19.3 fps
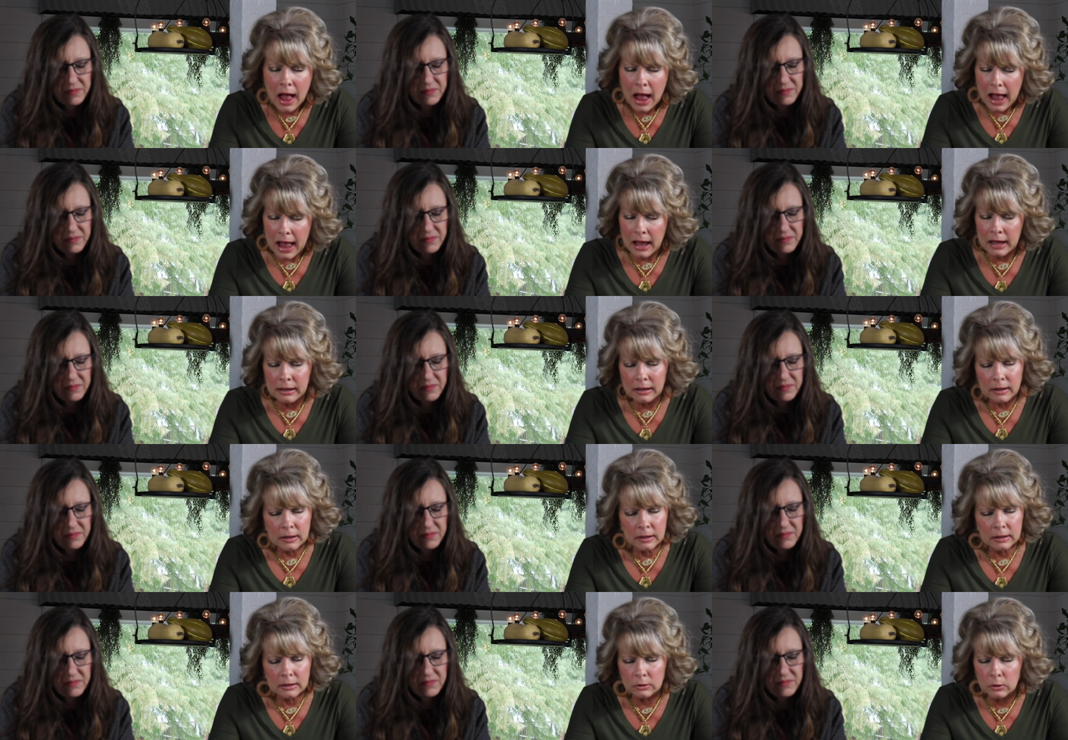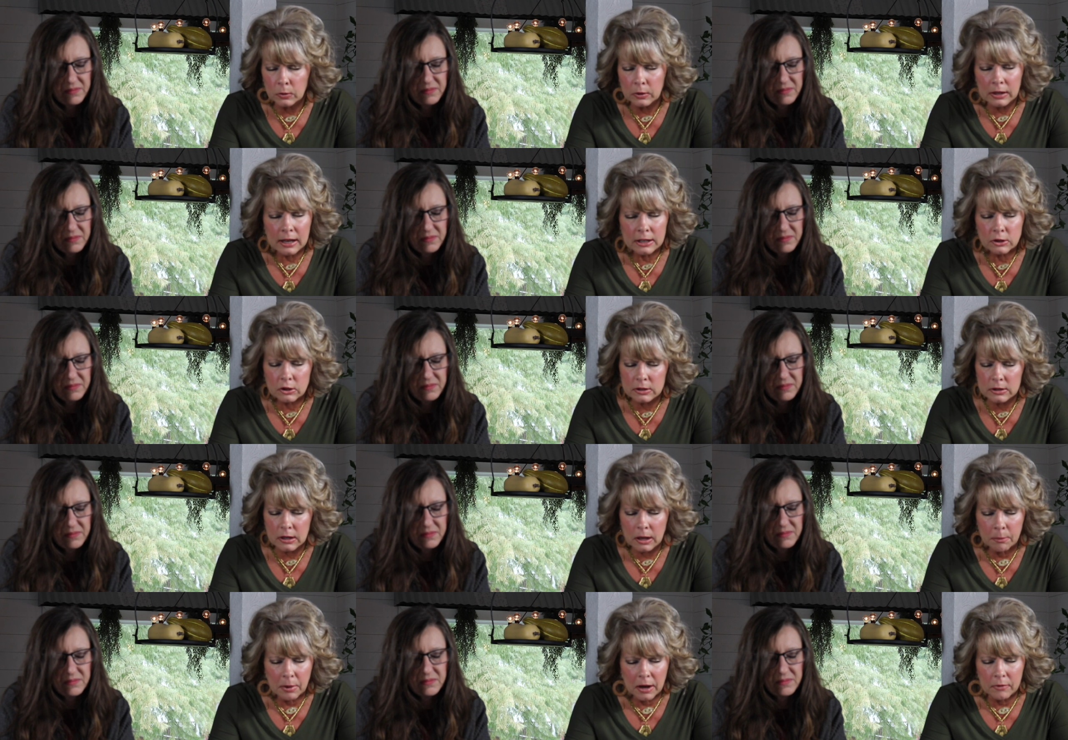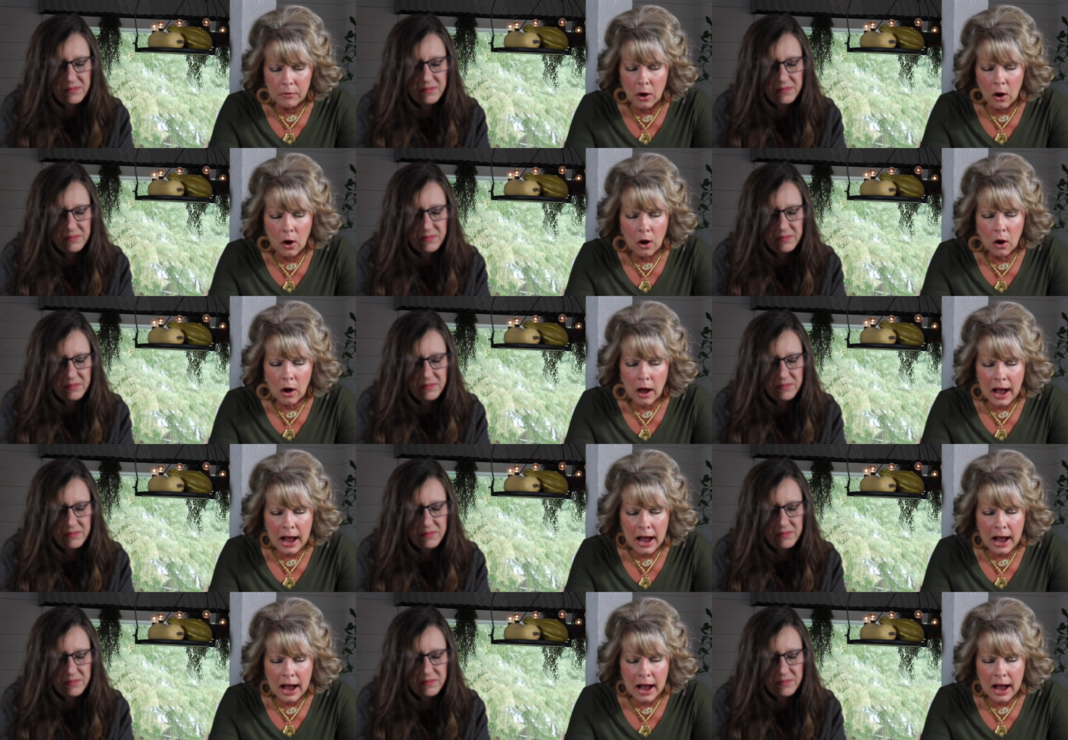Speaker 1: And, and Lord, I just, above all,